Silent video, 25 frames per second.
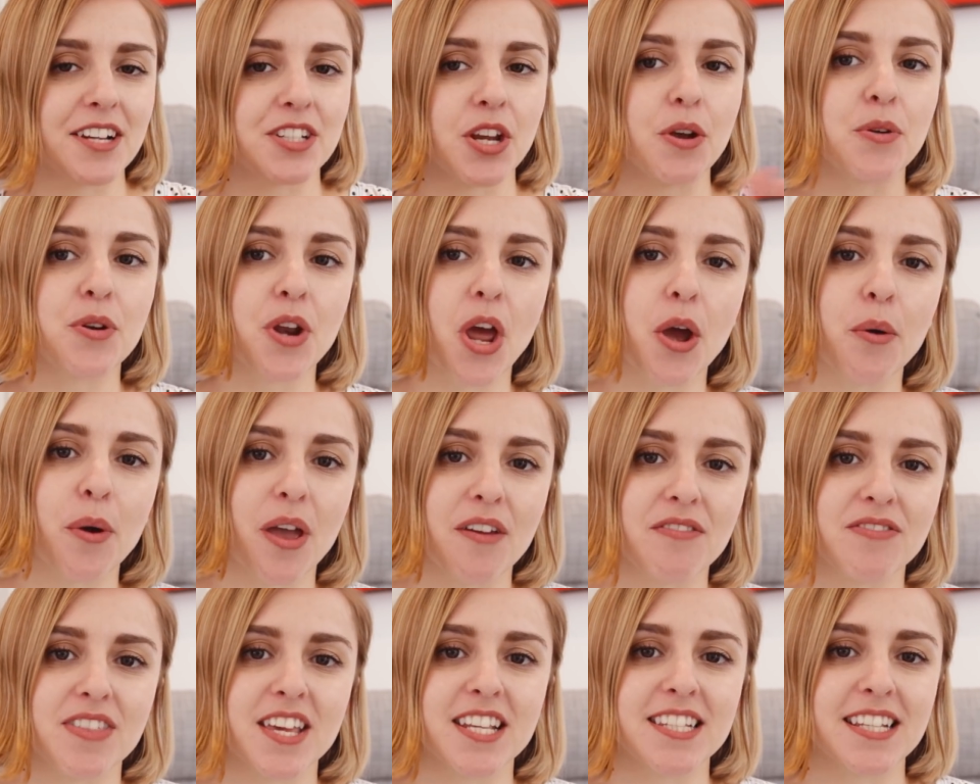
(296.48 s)
I don't know
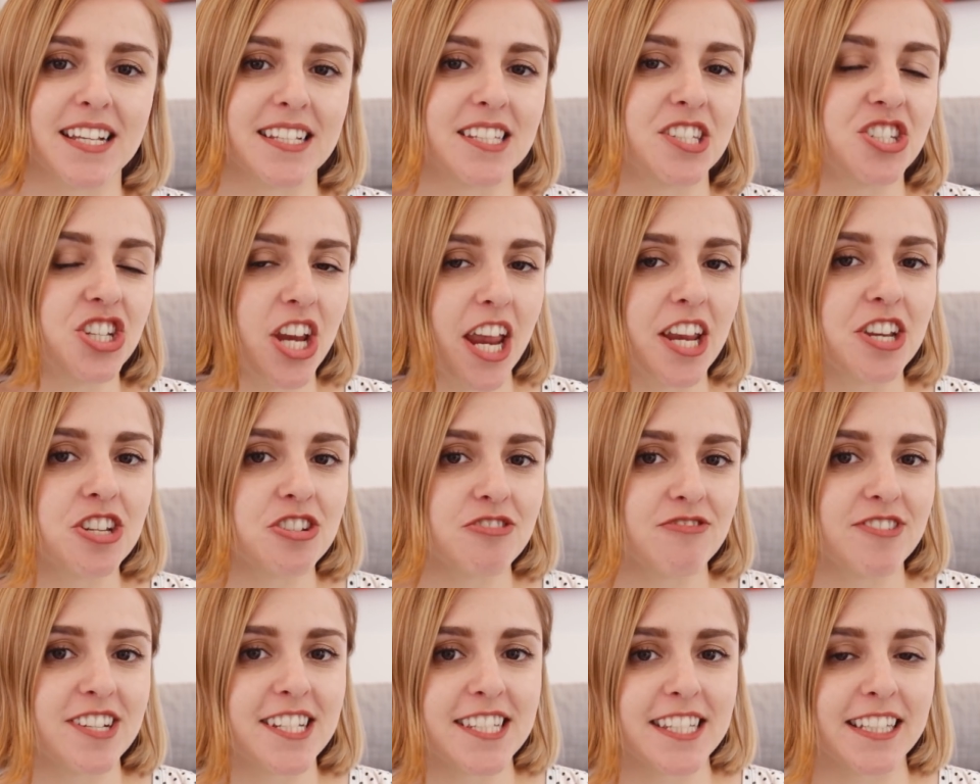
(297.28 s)
if this has
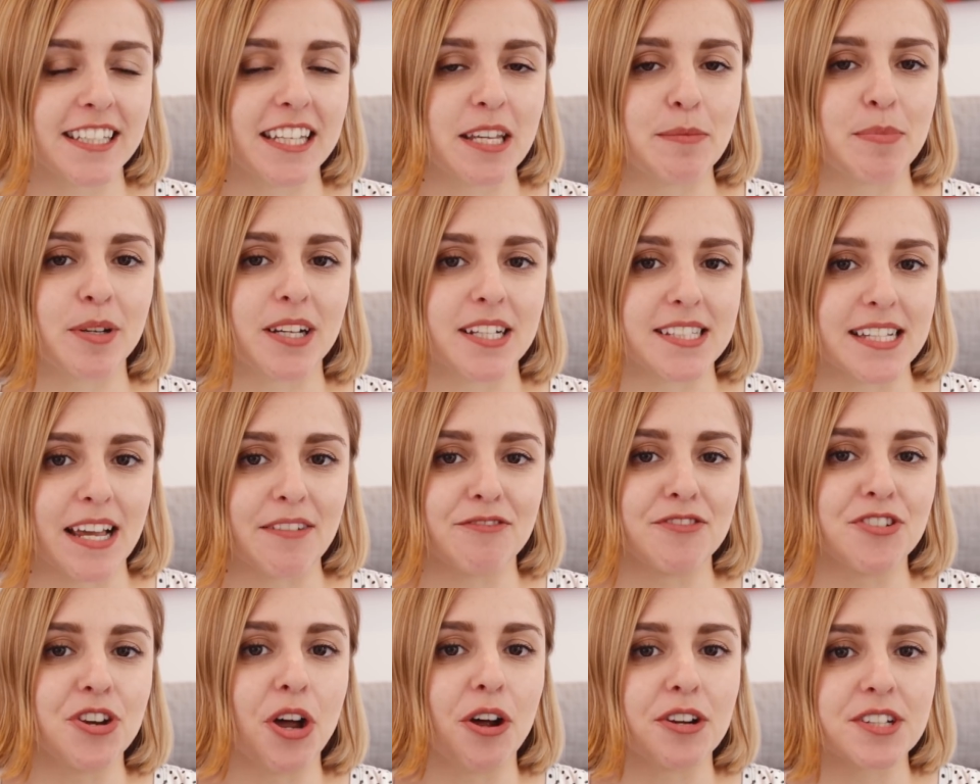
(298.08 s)
changed recently because
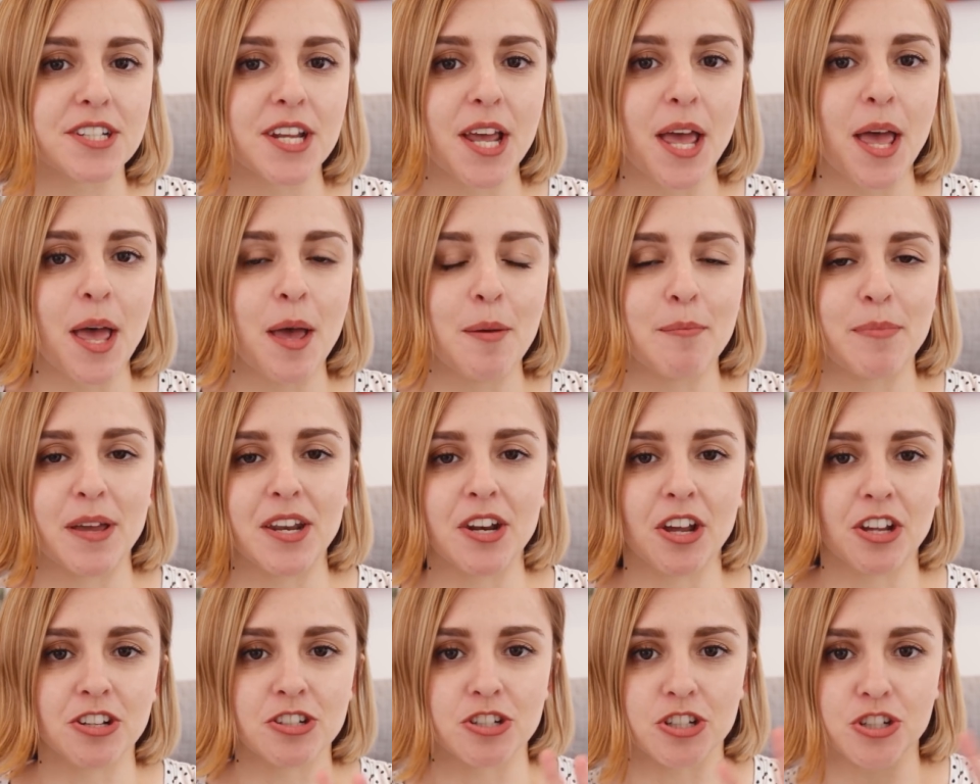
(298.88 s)
I've not
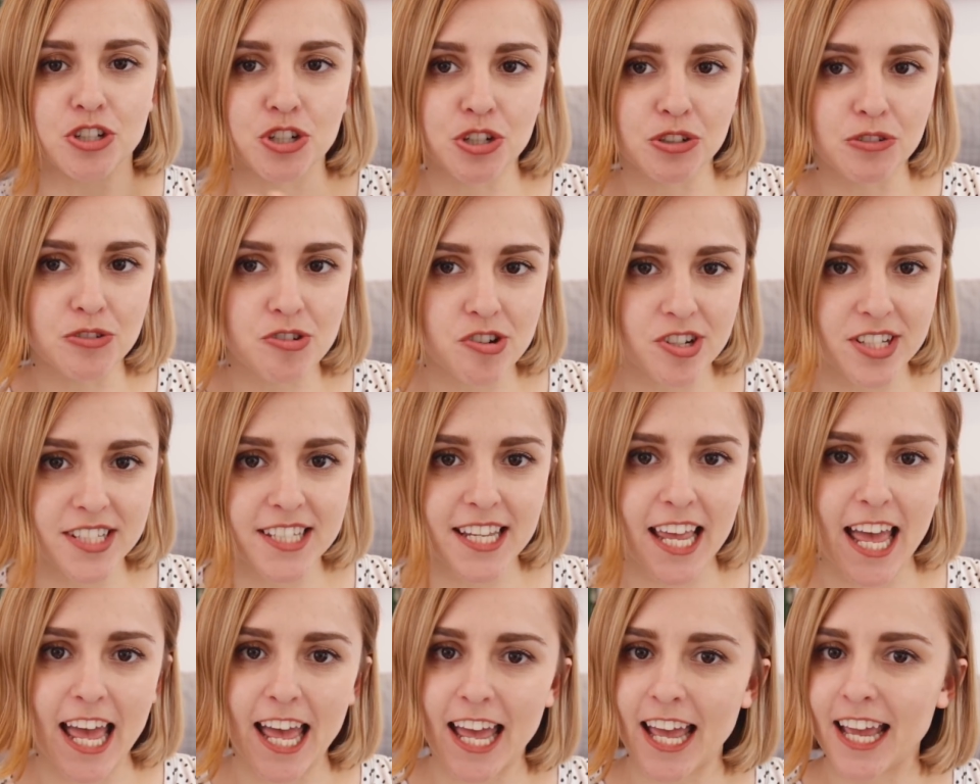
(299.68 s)
been under children's
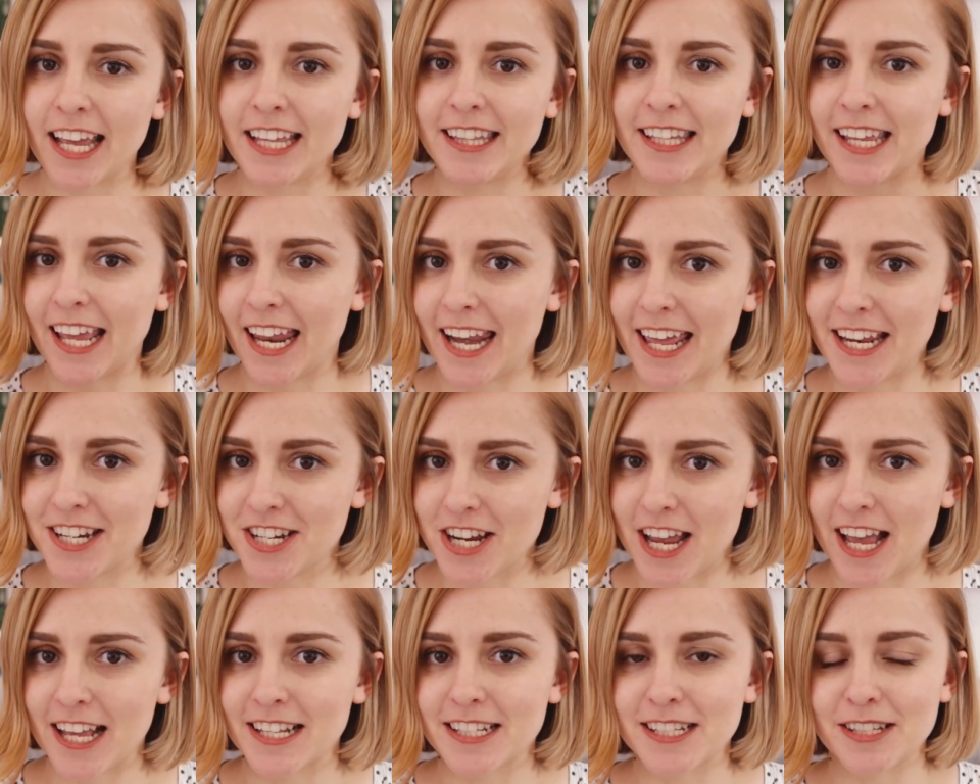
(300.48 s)
care in the
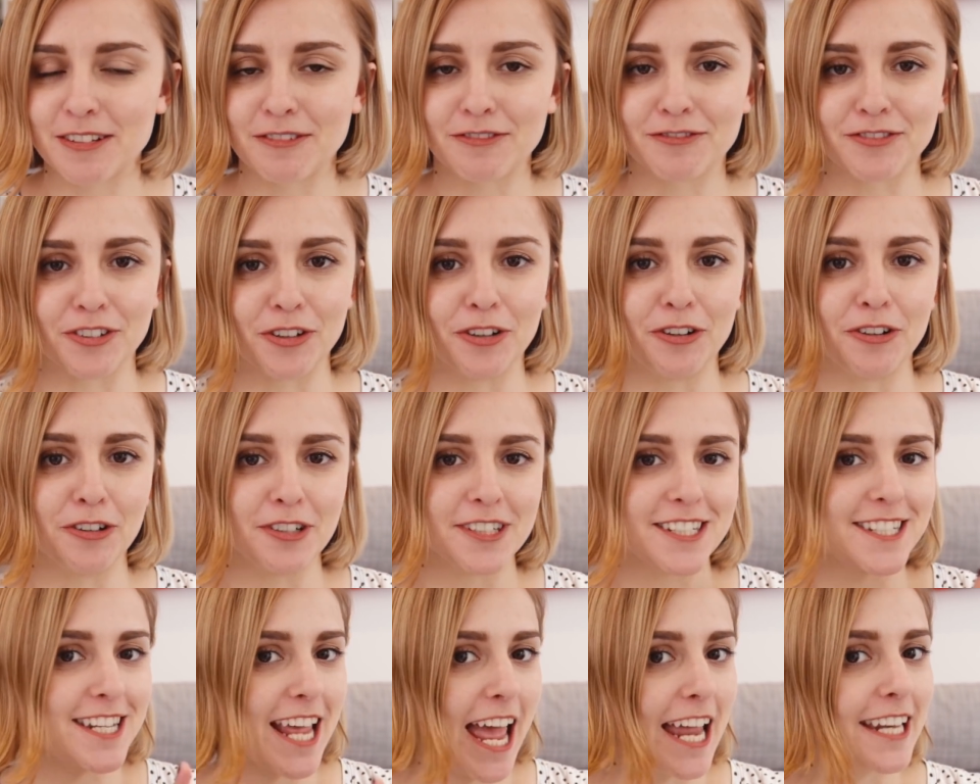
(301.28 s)
NHS for
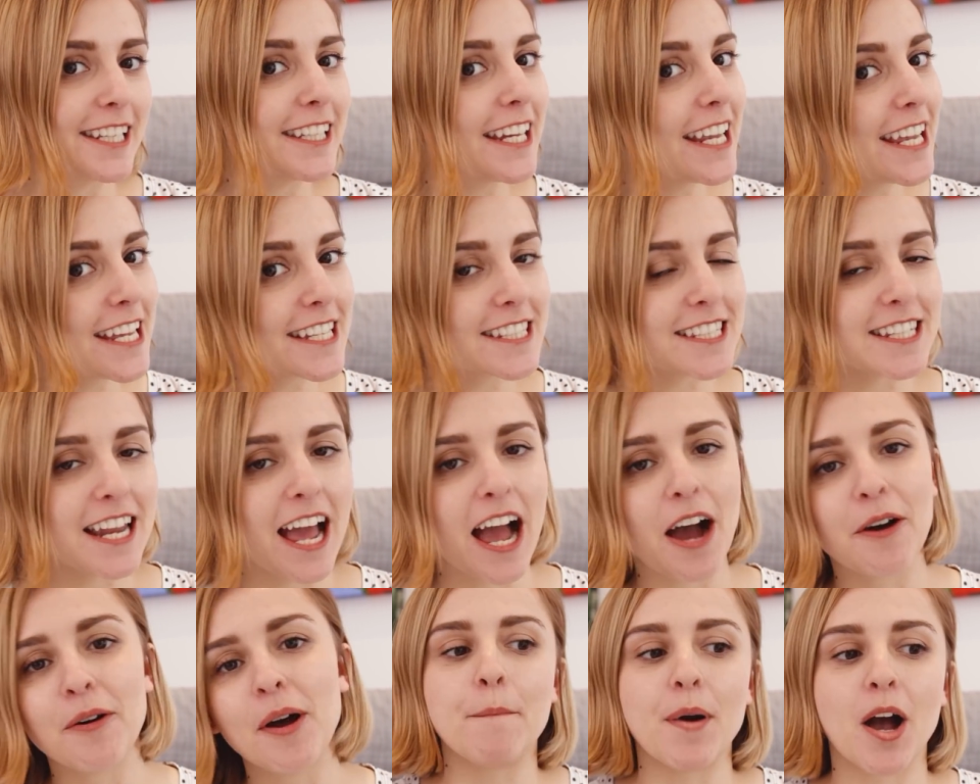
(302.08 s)
10 years
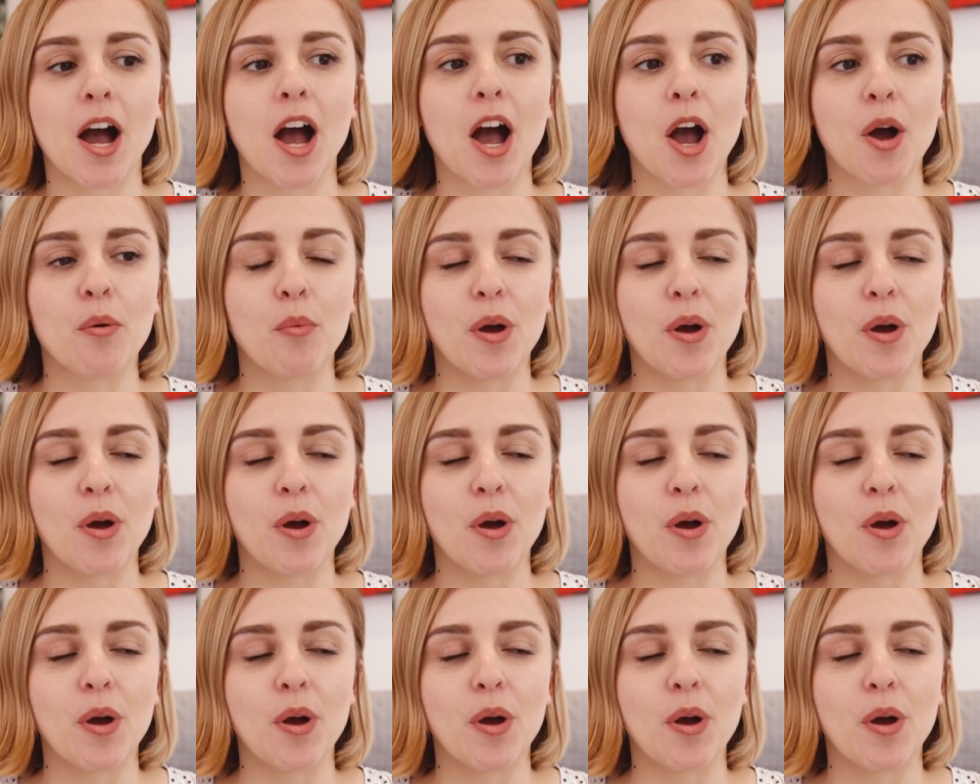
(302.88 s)
now, but